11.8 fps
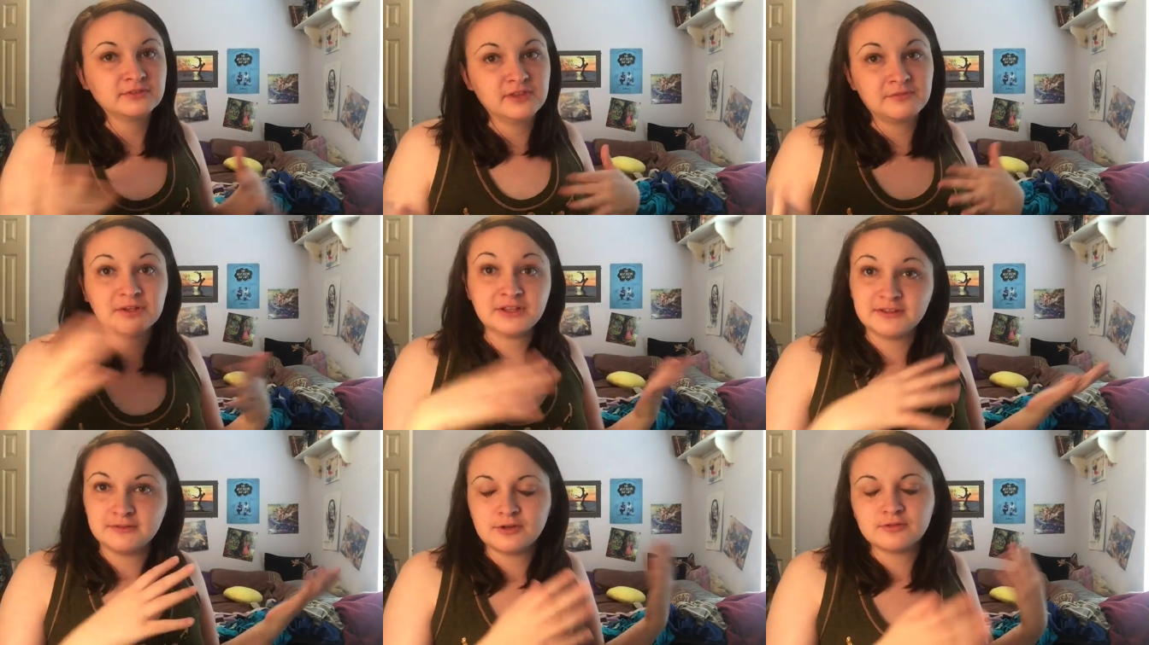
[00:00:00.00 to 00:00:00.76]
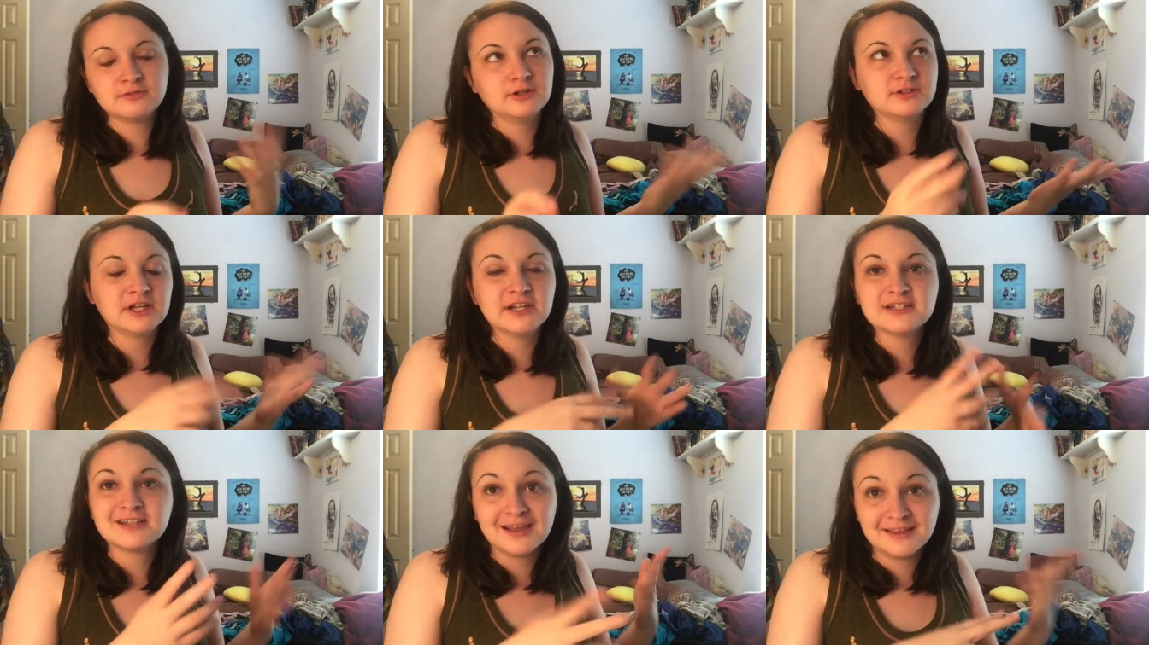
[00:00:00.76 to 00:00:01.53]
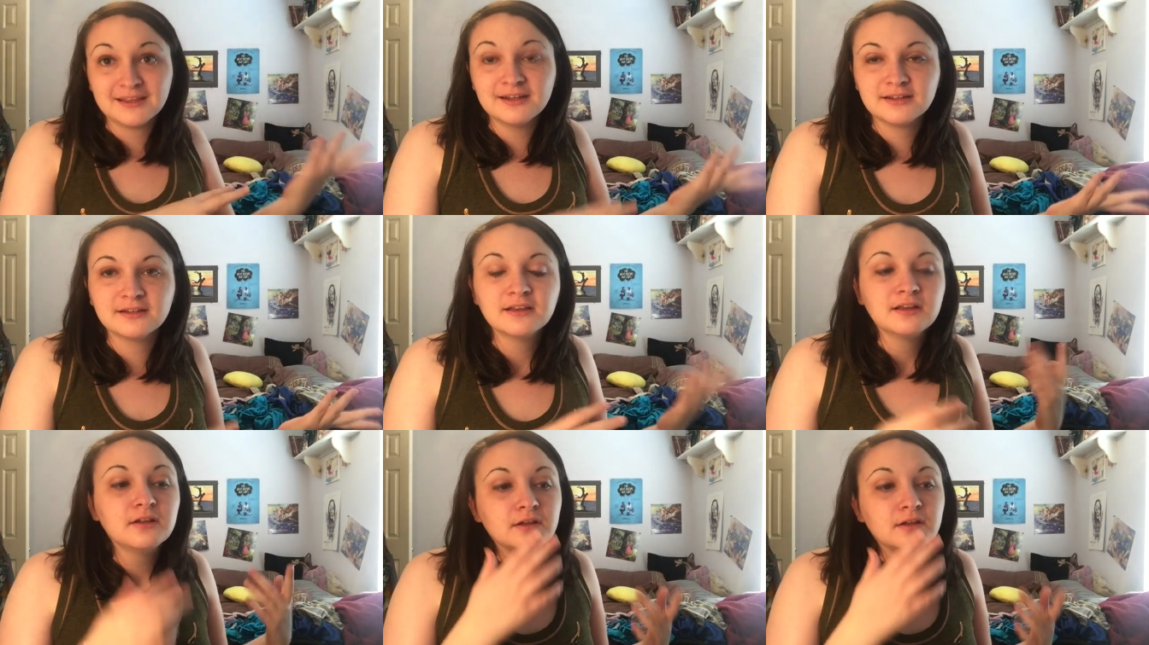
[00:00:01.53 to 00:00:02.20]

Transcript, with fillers: They really are kind of tying it in